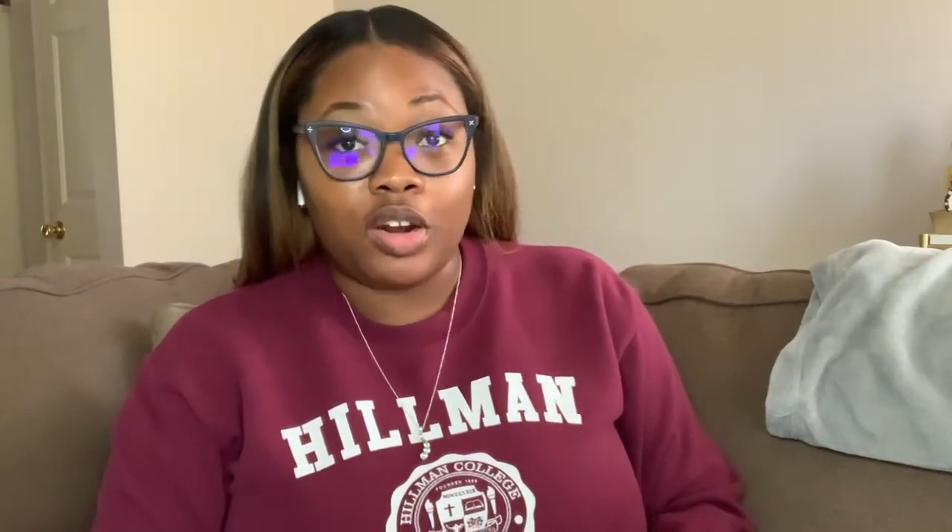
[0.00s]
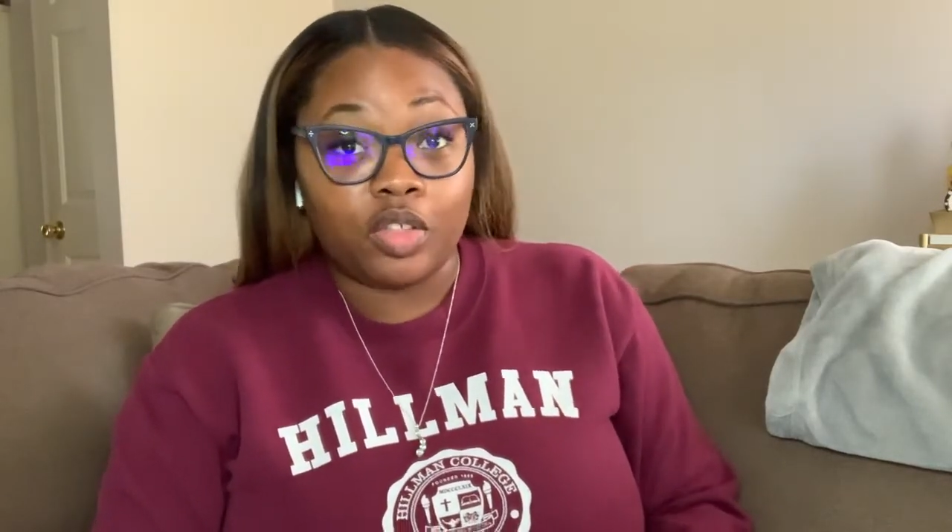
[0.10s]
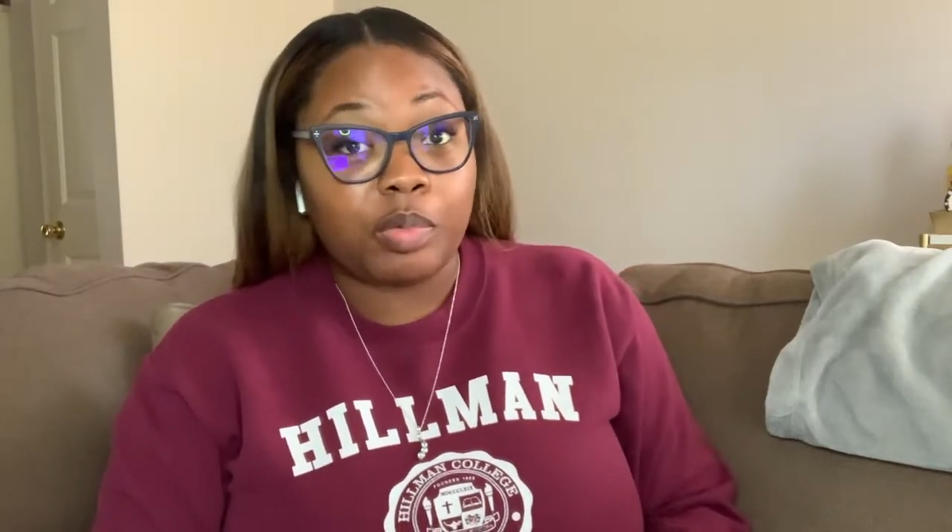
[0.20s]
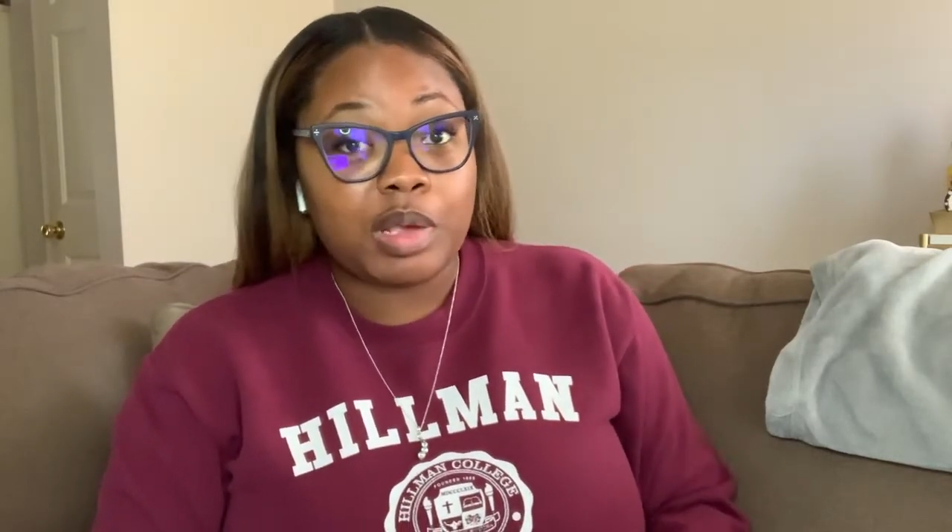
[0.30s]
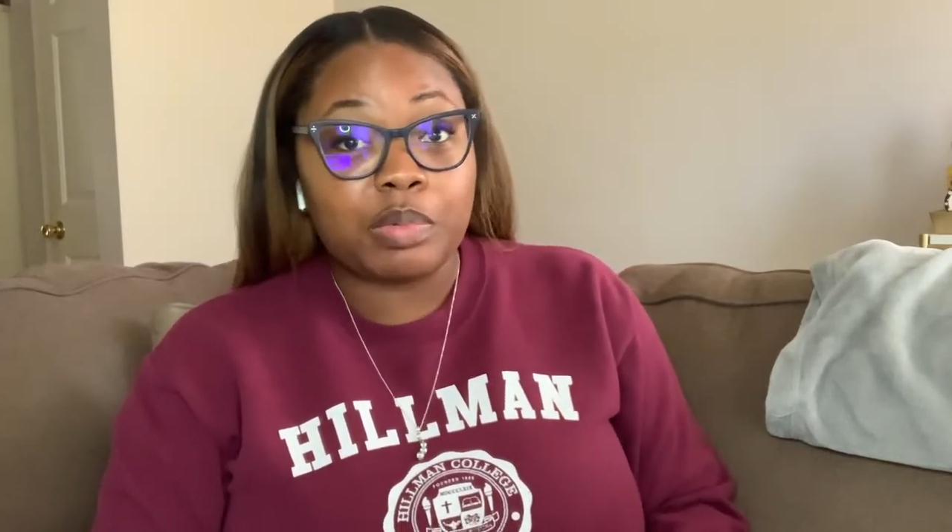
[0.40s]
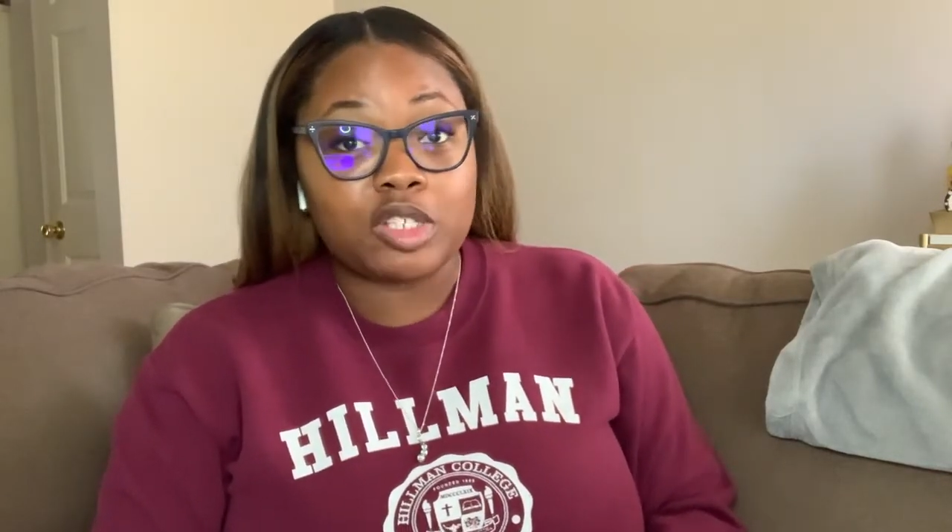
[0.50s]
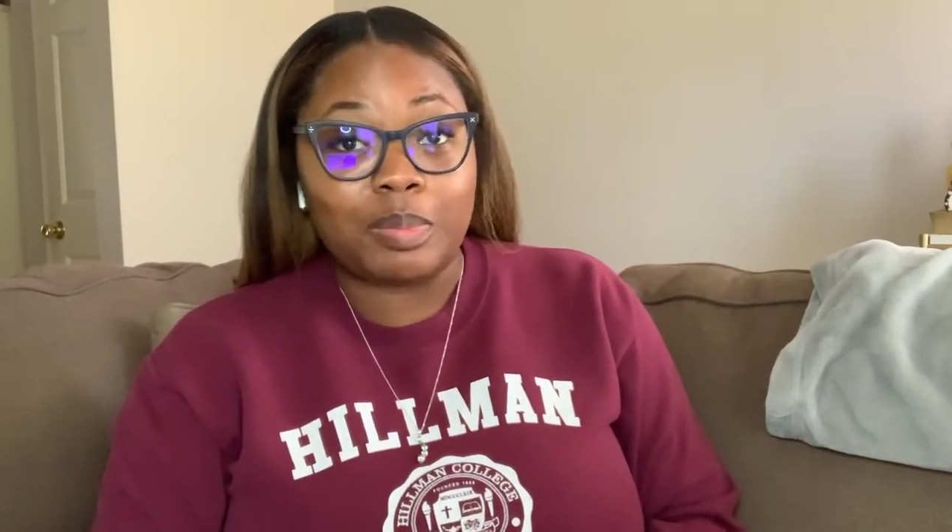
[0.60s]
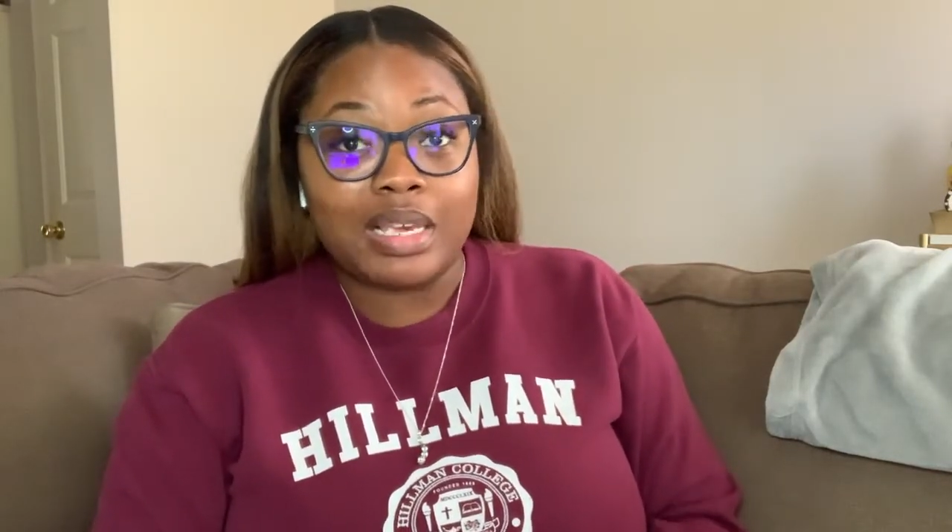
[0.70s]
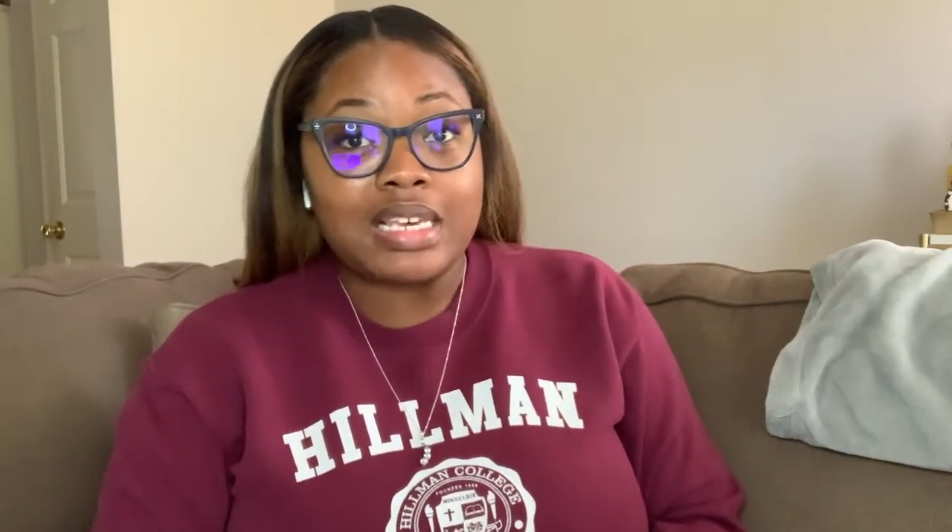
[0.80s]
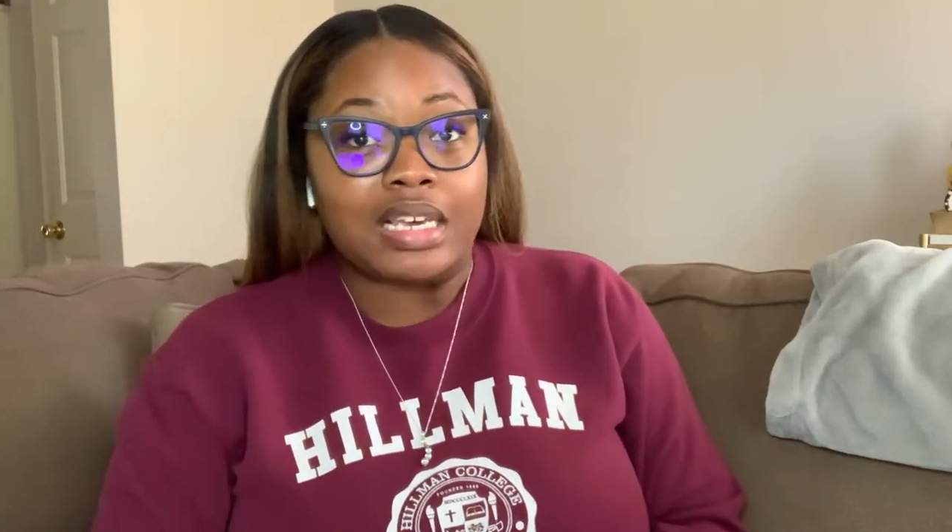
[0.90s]
the people
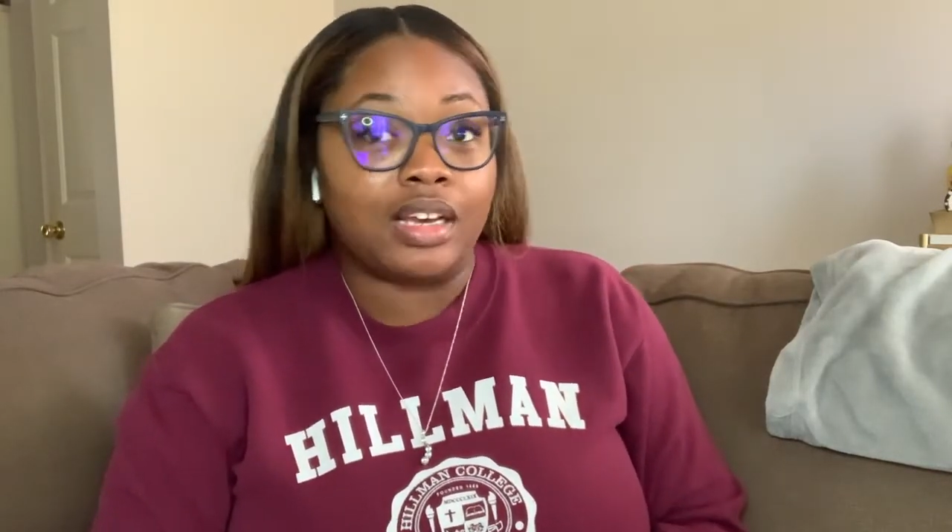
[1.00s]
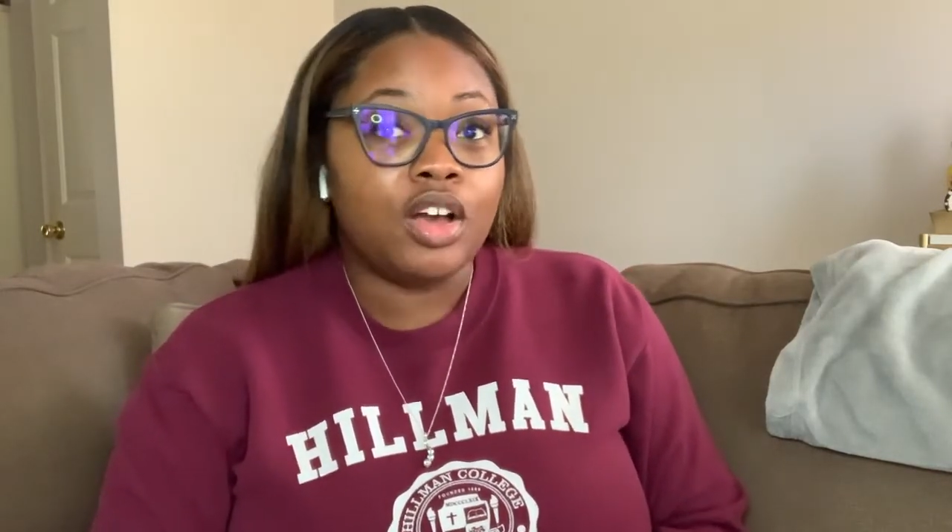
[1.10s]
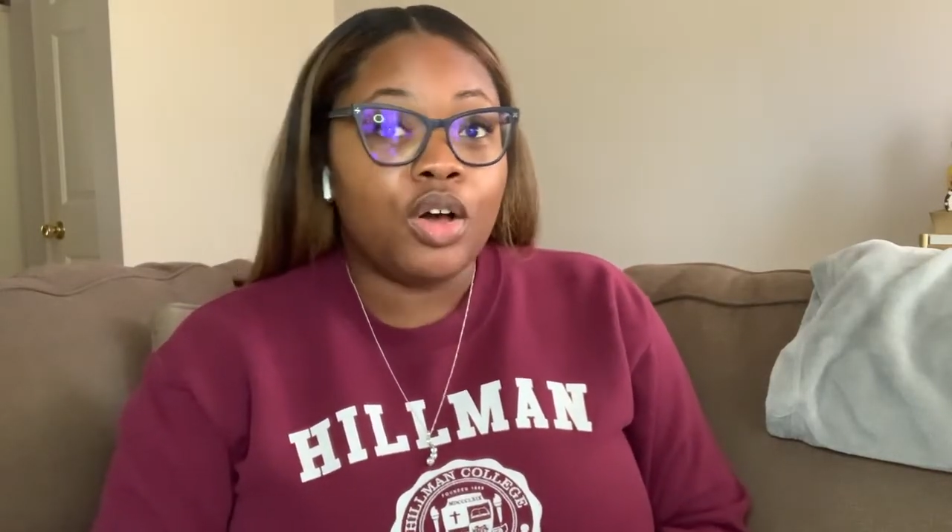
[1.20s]
speaking